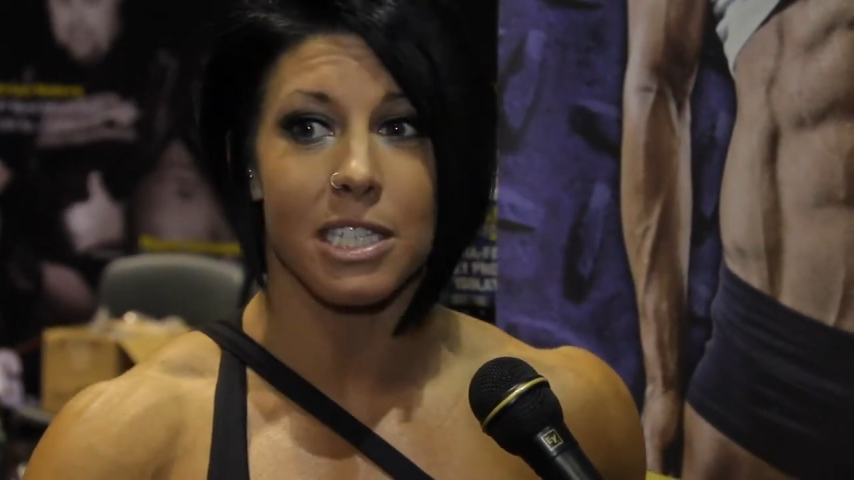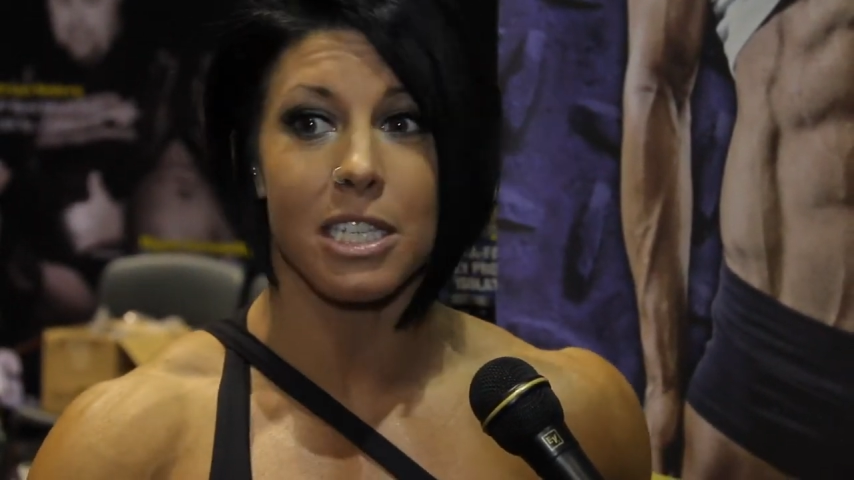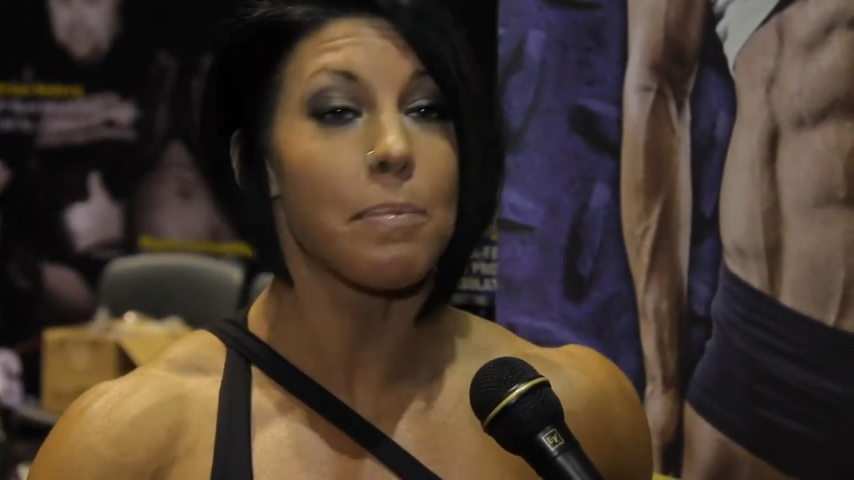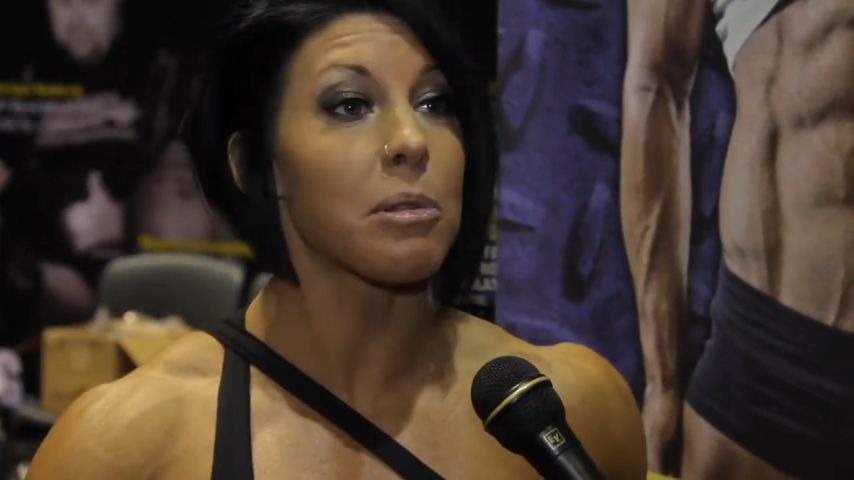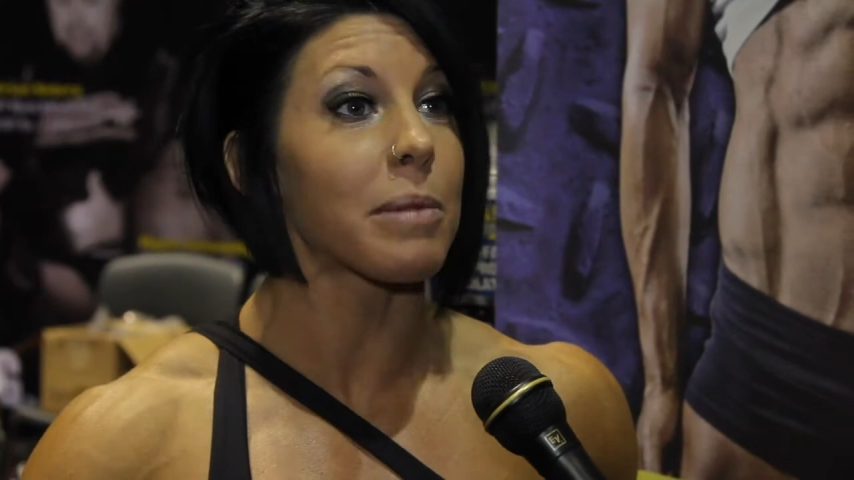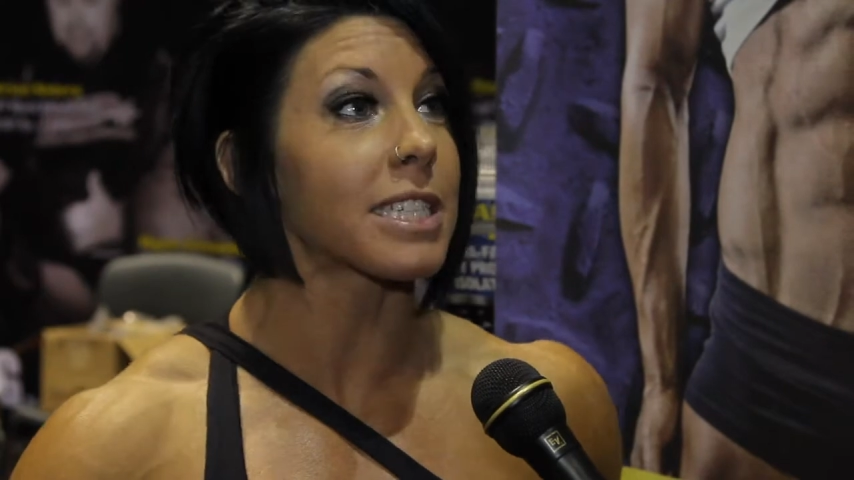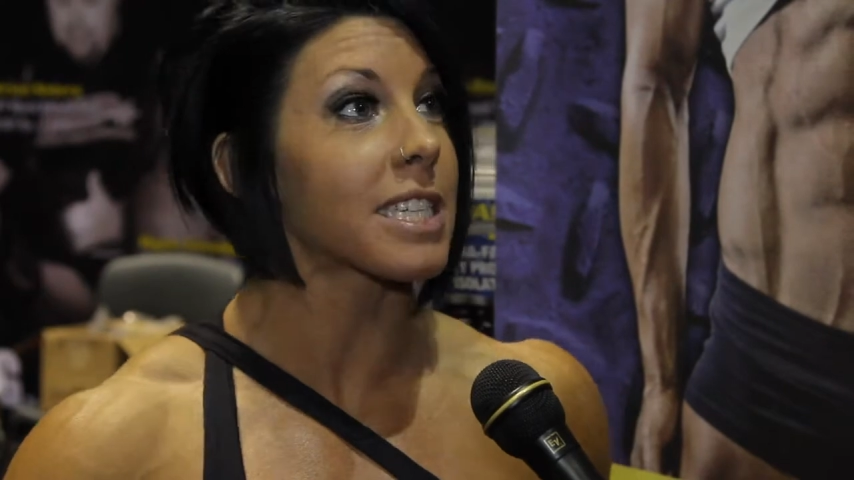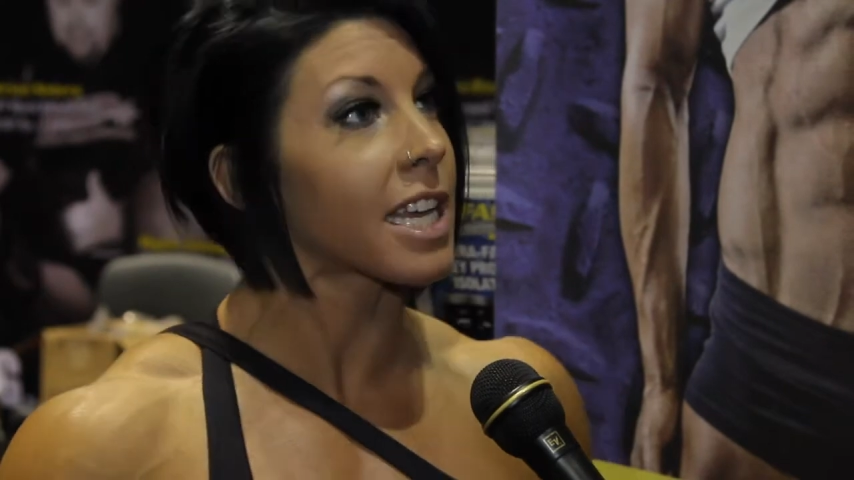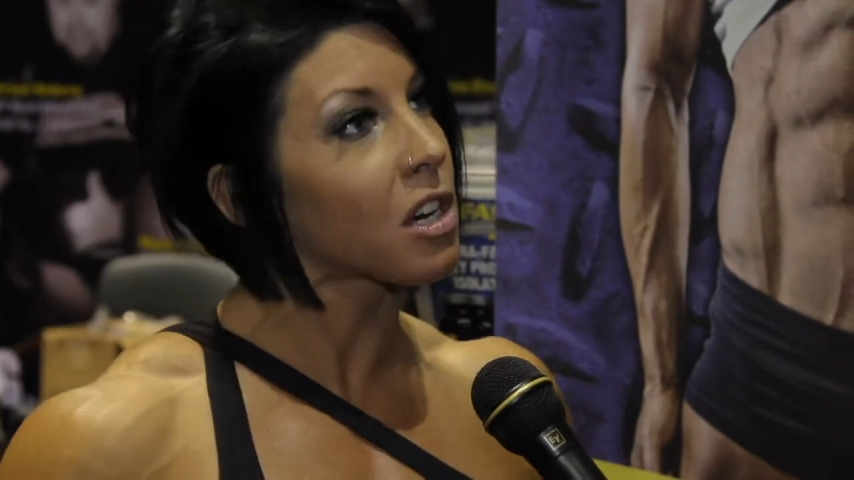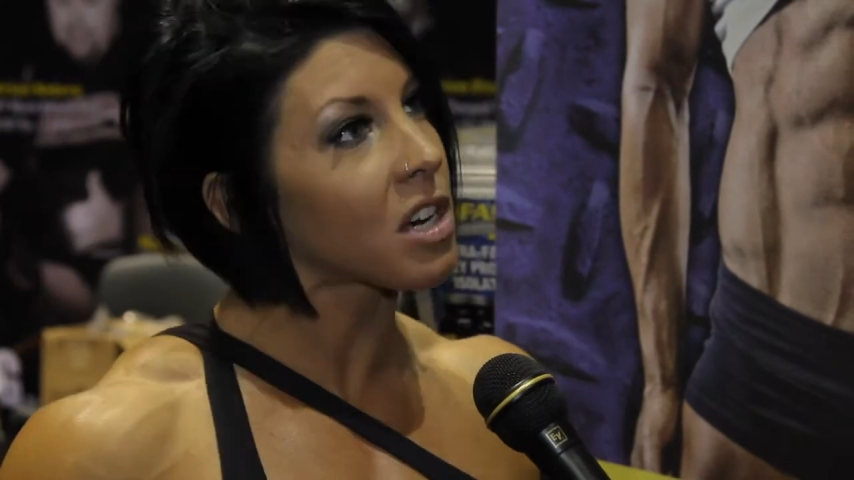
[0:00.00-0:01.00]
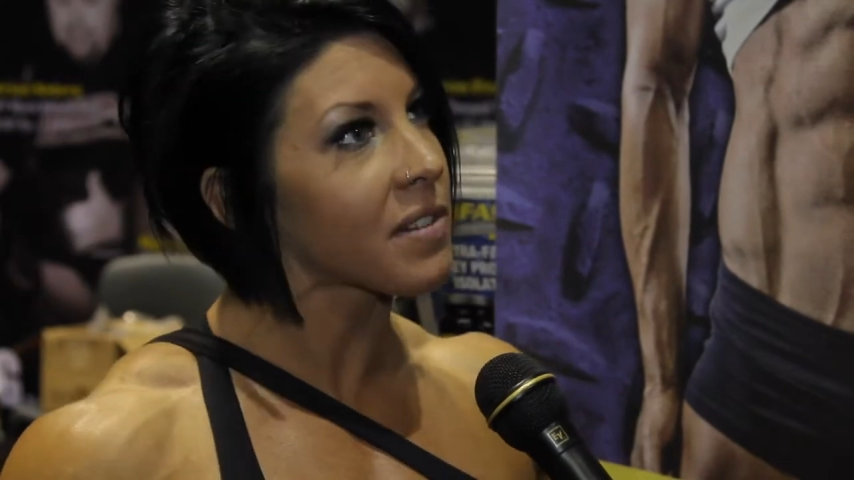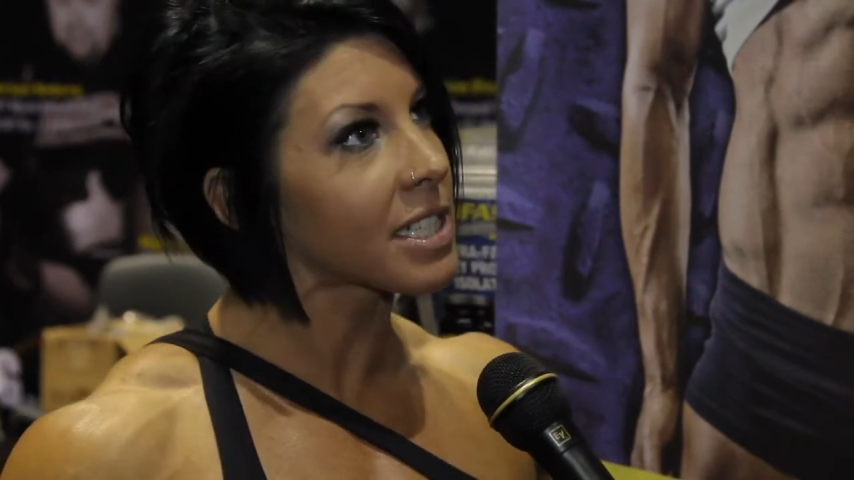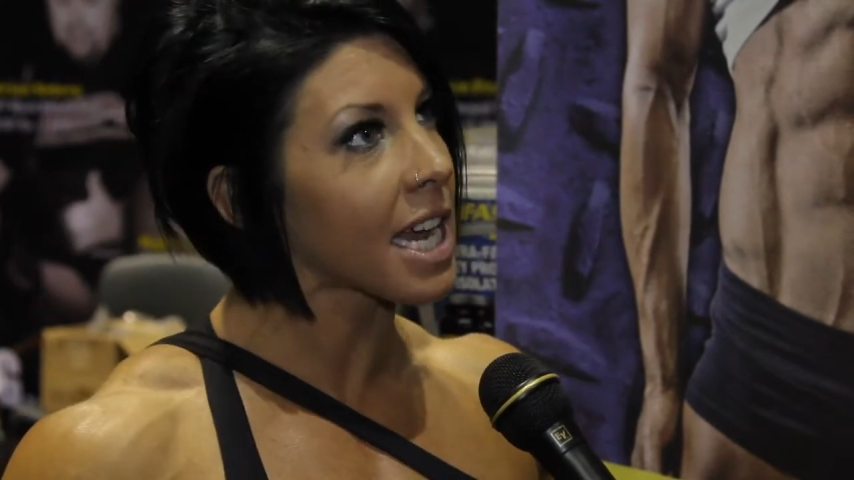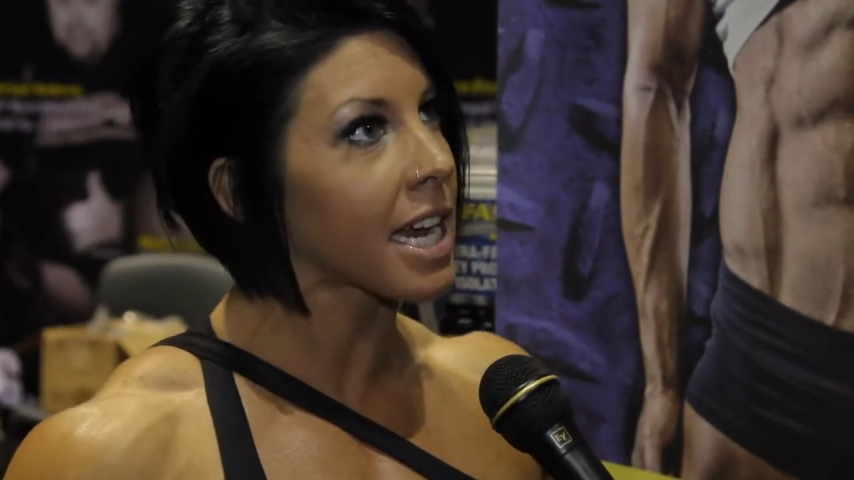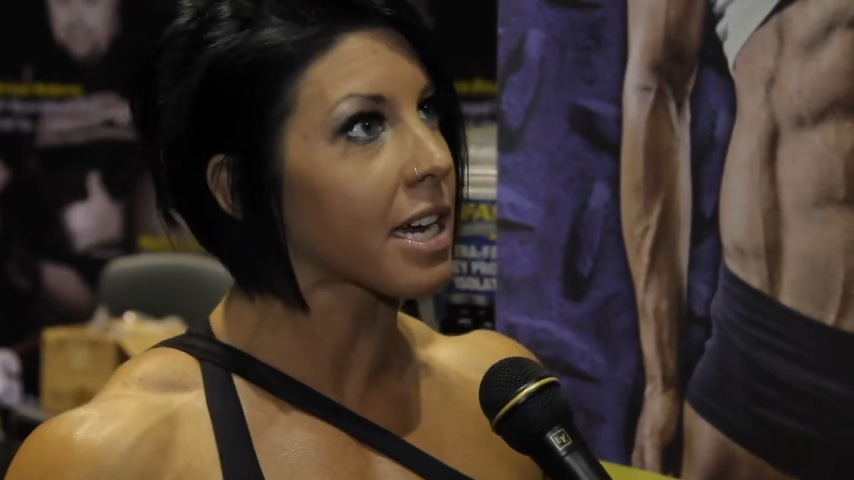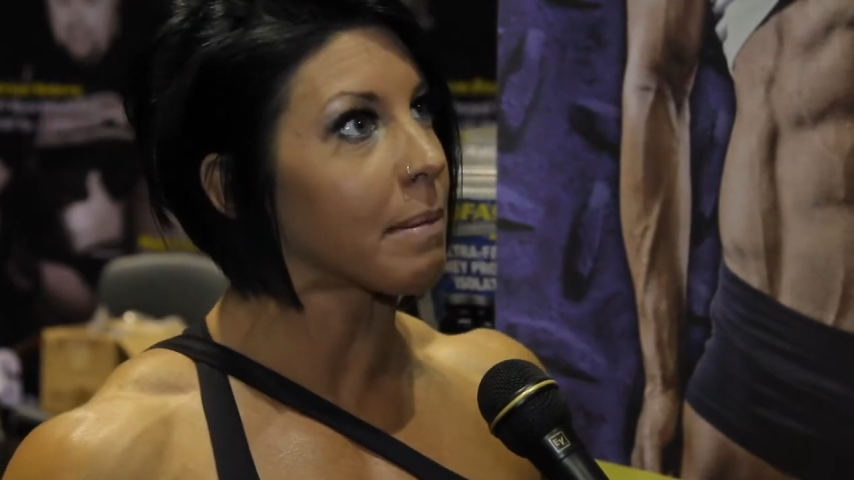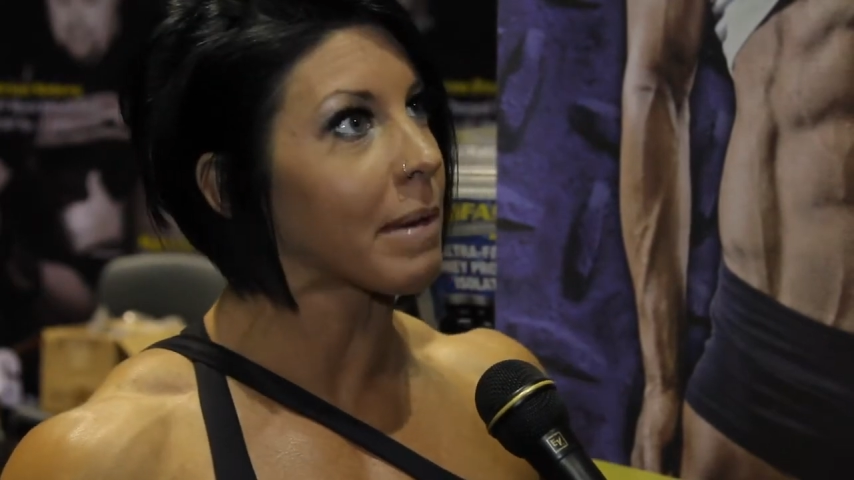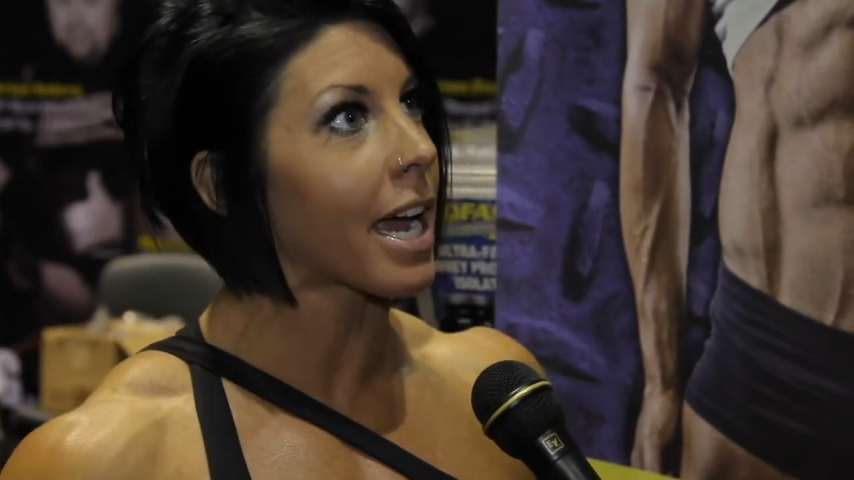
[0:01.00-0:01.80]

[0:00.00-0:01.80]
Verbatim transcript: supplements and they don't even take them.